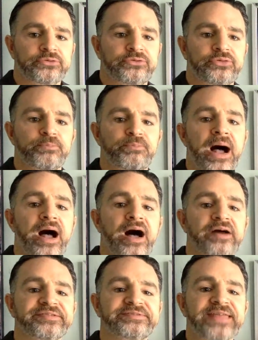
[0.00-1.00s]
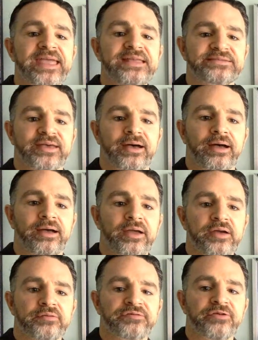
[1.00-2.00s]
to pass data
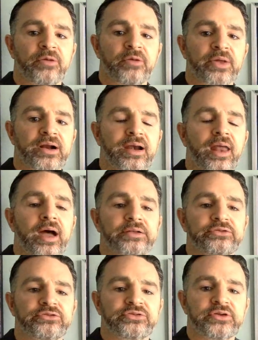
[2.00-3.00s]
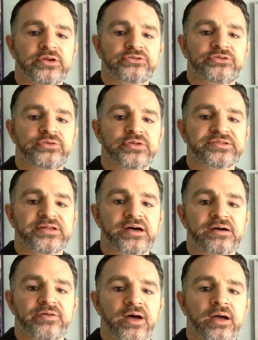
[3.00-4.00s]
from the client to the
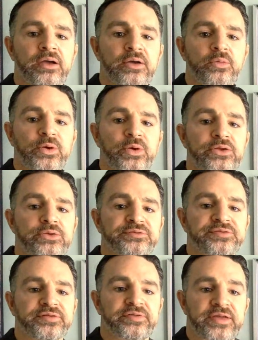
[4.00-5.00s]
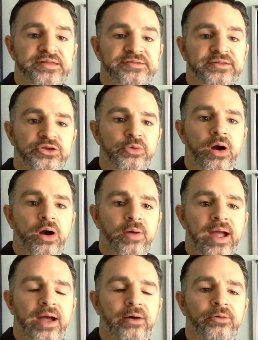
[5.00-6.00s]
server. We used this
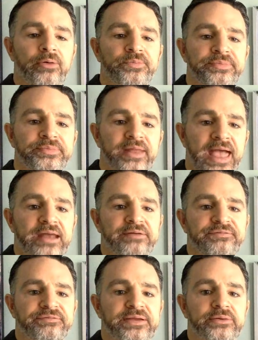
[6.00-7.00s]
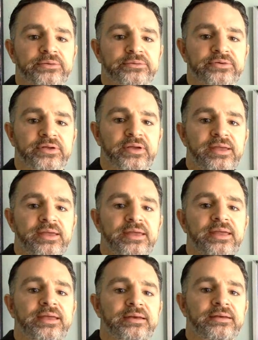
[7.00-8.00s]
URL header field
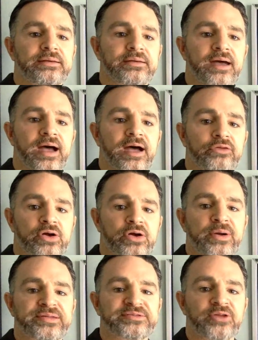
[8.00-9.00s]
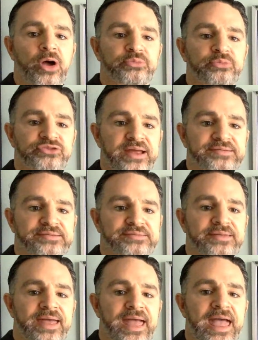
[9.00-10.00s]
in the request
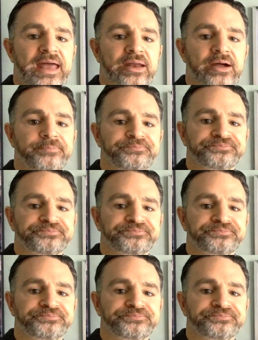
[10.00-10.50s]
object's header.